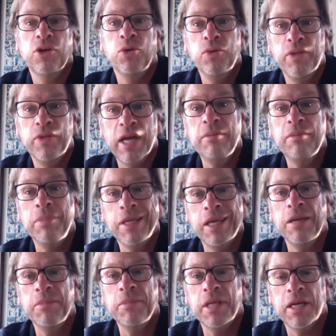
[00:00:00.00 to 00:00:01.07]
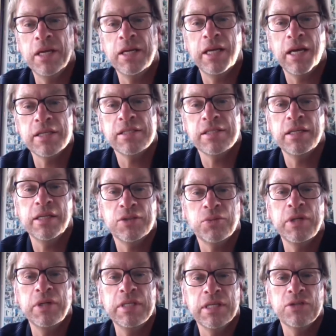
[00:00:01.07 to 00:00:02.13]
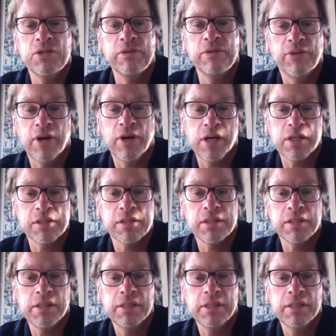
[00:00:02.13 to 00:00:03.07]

who then became the head of casting at 20th Century Fox.